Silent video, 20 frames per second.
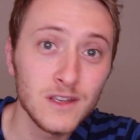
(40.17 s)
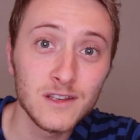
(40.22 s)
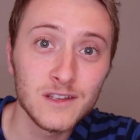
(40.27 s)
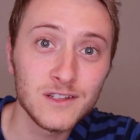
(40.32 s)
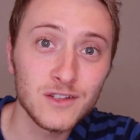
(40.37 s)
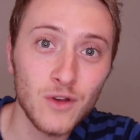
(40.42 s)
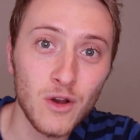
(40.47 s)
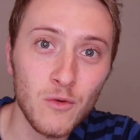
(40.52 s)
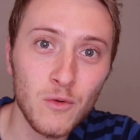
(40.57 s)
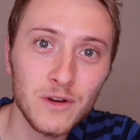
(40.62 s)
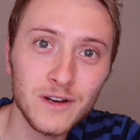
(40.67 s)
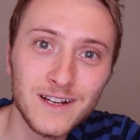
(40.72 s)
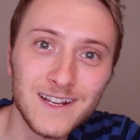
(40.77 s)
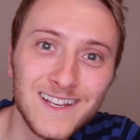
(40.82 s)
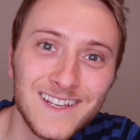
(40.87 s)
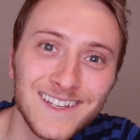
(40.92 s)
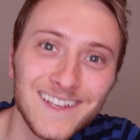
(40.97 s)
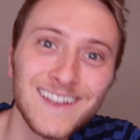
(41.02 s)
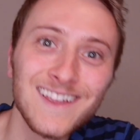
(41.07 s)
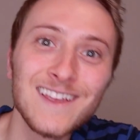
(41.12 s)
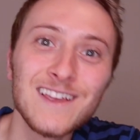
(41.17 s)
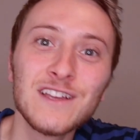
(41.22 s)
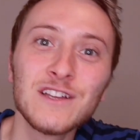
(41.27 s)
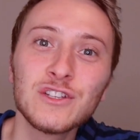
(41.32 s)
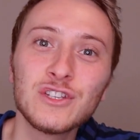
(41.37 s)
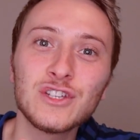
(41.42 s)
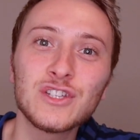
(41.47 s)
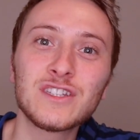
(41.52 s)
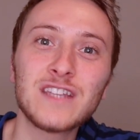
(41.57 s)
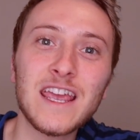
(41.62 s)
So I wanted to
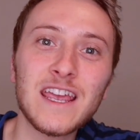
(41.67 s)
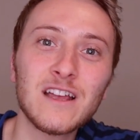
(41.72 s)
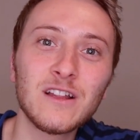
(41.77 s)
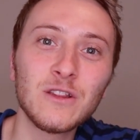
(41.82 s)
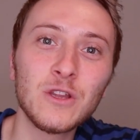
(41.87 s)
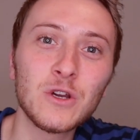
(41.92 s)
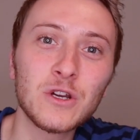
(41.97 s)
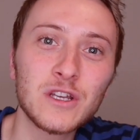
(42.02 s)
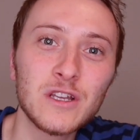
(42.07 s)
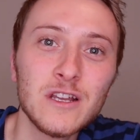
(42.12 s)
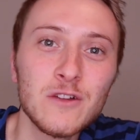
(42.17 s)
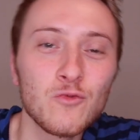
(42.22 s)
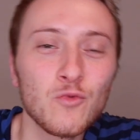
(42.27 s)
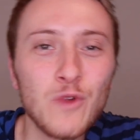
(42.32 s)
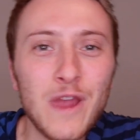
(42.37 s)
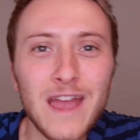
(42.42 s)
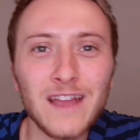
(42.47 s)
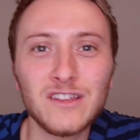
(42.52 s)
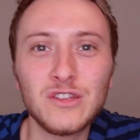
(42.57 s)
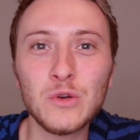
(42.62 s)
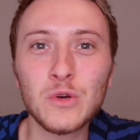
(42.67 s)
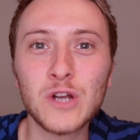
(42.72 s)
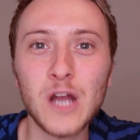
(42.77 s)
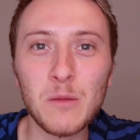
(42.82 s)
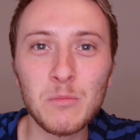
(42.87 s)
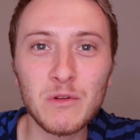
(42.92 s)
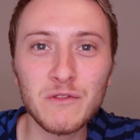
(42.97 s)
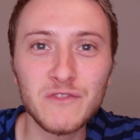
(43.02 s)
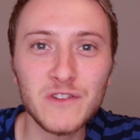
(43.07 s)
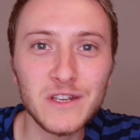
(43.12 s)
just take a look, react to a
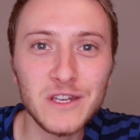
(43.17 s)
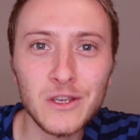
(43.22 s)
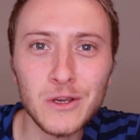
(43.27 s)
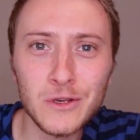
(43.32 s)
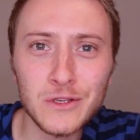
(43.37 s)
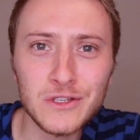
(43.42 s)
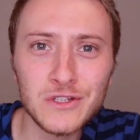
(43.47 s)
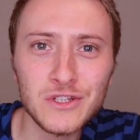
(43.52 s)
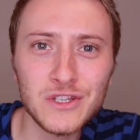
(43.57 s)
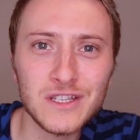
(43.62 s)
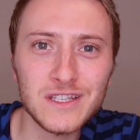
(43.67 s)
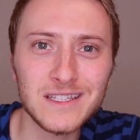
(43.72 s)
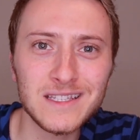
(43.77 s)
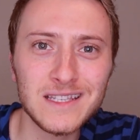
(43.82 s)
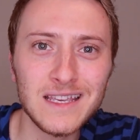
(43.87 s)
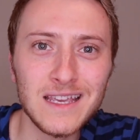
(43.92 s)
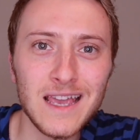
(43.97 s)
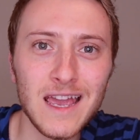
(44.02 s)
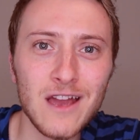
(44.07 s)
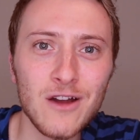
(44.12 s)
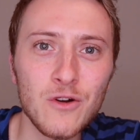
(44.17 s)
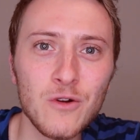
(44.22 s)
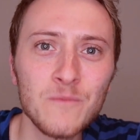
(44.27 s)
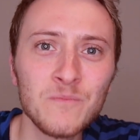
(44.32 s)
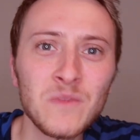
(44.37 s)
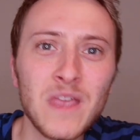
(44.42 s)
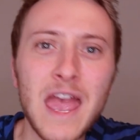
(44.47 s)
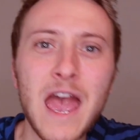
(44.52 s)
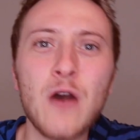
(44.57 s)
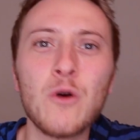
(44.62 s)
couple of videos and just see how
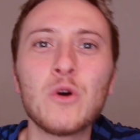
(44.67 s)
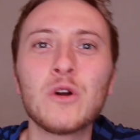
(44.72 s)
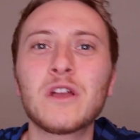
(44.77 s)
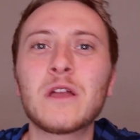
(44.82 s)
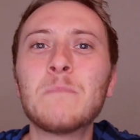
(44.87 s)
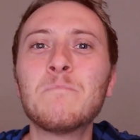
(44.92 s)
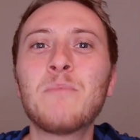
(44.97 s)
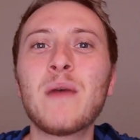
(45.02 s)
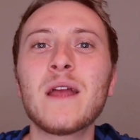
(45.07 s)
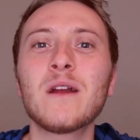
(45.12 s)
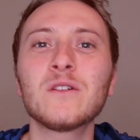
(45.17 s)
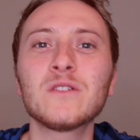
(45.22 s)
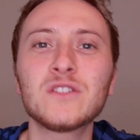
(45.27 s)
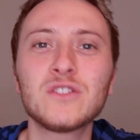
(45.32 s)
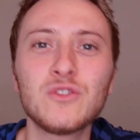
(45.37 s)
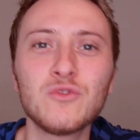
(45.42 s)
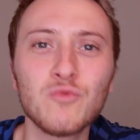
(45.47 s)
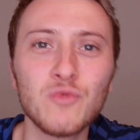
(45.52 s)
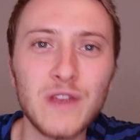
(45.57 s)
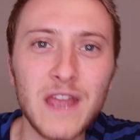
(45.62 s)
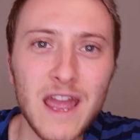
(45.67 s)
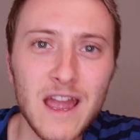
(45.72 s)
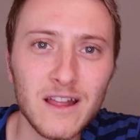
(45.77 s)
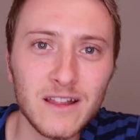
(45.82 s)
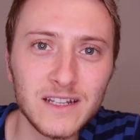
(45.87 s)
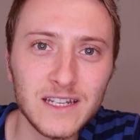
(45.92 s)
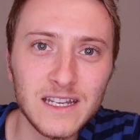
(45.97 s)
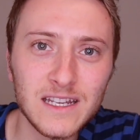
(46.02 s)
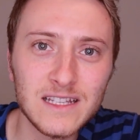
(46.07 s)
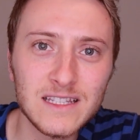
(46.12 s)
it compares to
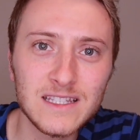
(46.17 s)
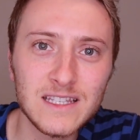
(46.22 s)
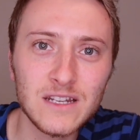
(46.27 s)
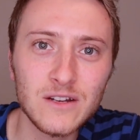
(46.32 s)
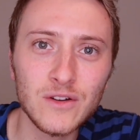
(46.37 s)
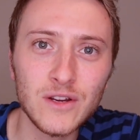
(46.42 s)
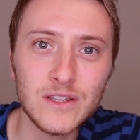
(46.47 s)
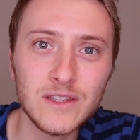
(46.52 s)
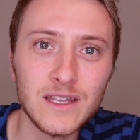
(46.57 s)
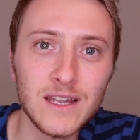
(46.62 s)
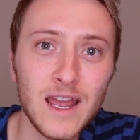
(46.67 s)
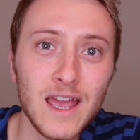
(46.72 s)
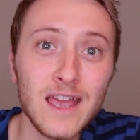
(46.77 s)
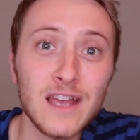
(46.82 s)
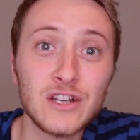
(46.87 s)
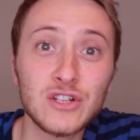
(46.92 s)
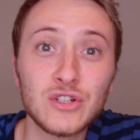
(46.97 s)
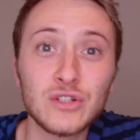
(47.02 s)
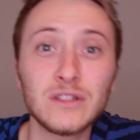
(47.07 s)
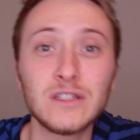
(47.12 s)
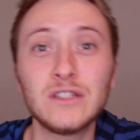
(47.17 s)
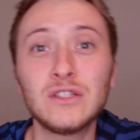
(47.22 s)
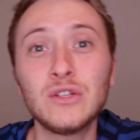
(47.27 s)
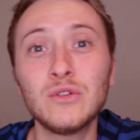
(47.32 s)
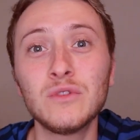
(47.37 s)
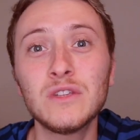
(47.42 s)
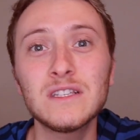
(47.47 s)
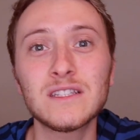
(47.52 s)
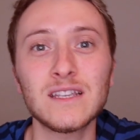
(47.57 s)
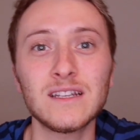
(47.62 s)
reality, considering that I actually
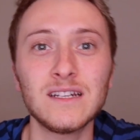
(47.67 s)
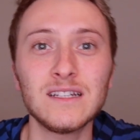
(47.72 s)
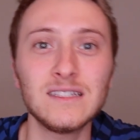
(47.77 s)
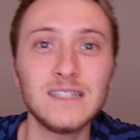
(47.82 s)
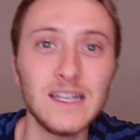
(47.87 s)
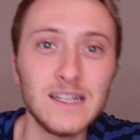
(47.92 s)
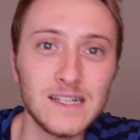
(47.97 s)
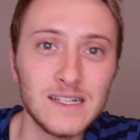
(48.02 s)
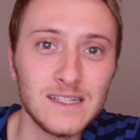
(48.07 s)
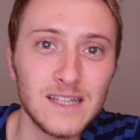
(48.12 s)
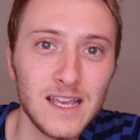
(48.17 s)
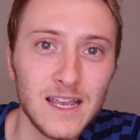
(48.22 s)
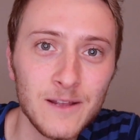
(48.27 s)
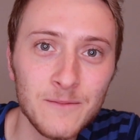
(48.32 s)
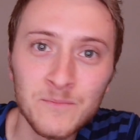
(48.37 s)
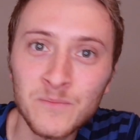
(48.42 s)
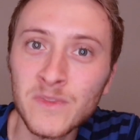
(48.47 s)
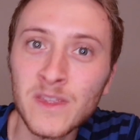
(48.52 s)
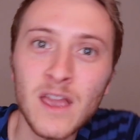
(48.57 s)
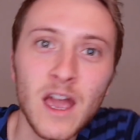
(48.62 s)
do this on a day-to-day.